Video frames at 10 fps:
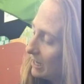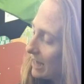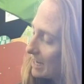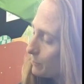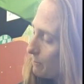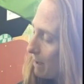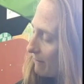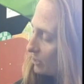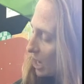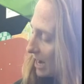That's when
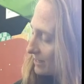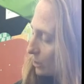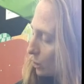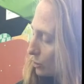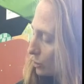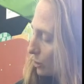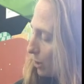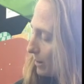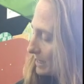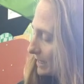Mary Jackson got a
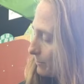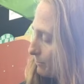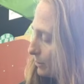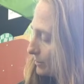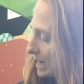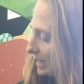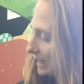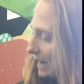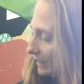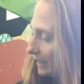job as a computer
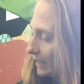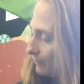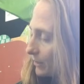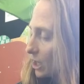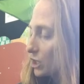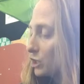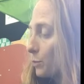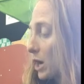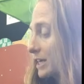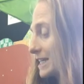at Langley. She
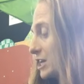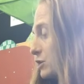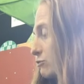worked in a